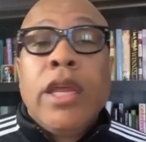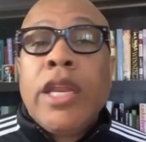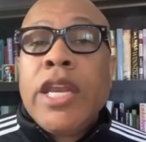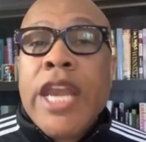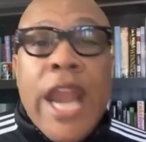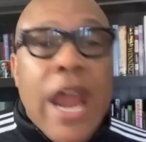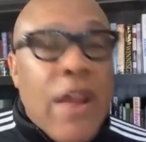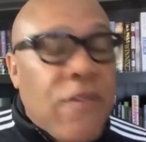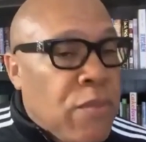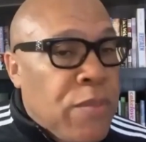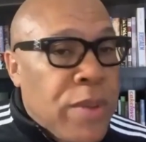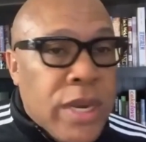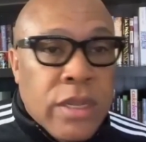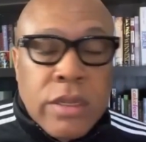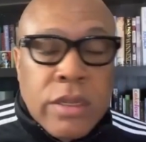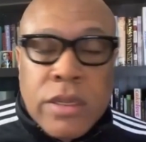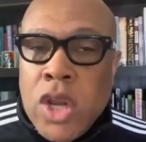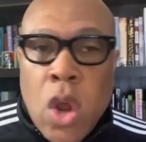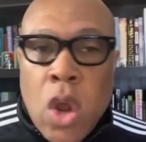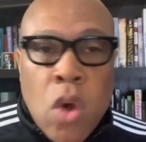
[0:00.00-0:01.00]
never been,
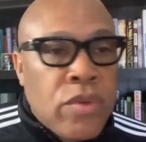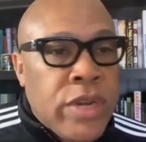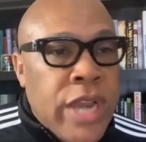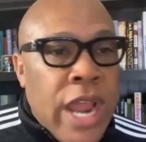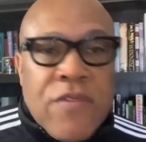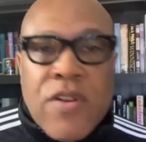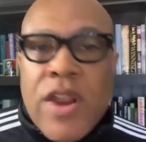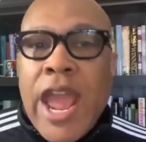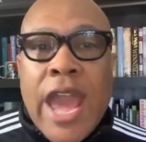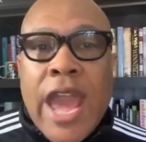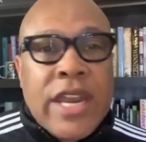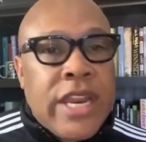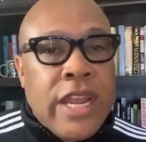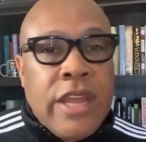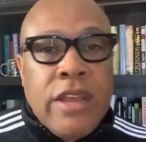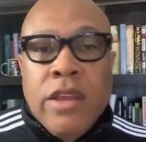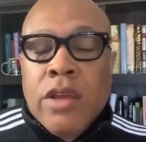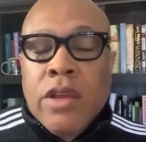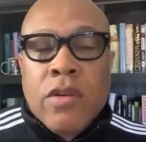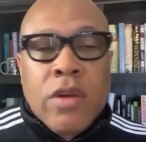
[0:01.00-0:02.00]
never had
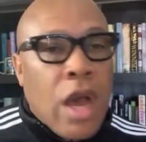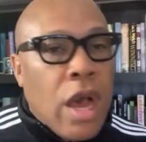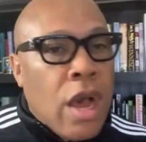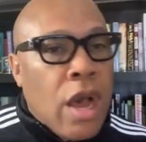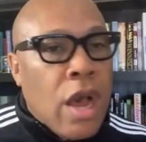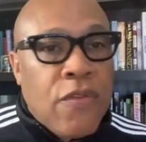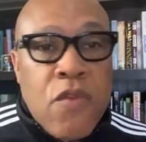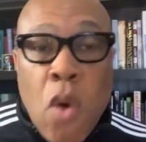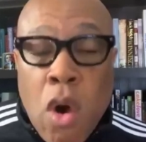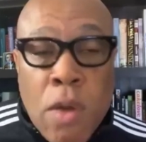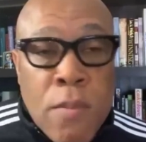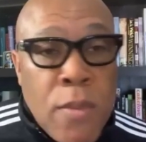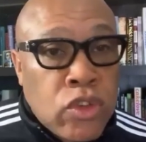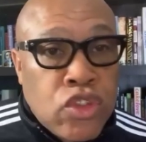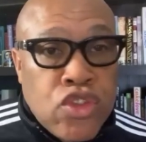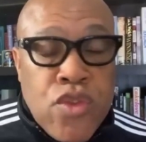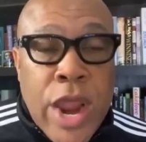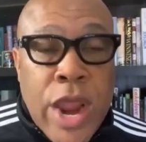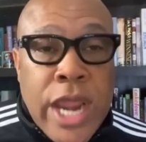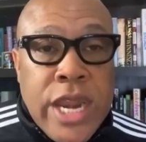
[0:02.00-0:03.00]
any formal
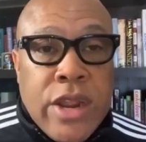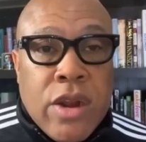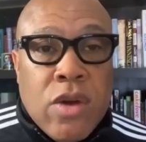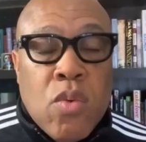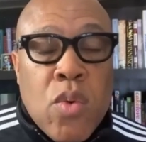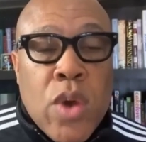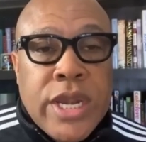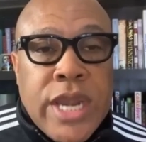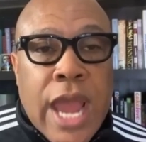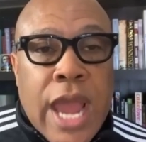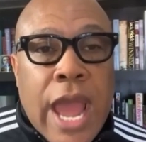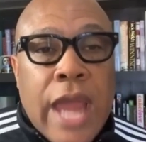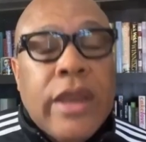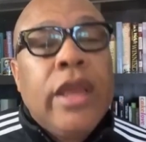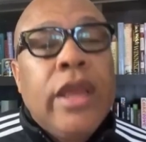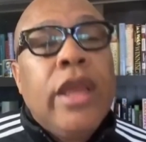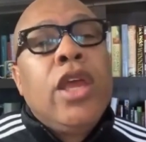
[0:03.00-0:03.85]
training or whatnot.